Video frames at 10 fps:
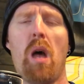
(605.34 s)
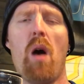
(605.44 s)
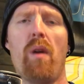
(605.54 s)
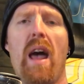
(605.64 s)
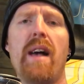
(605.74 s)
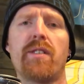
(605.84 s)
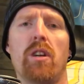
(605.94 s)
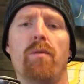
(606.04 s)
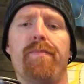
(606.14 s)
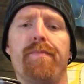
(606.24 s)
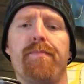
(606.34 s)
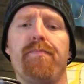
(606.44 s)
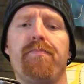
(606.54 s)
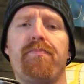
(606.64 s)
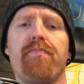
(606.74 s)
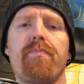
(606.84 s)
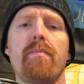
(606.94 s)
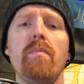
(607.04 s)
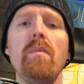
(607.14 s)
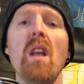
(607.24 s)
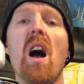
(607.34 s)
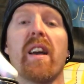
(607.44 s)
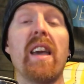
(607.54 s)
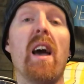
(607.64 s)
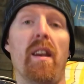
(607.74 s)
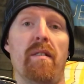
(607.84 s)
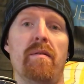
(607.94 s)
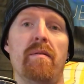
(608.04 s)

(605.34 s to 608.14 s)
want to ask you again.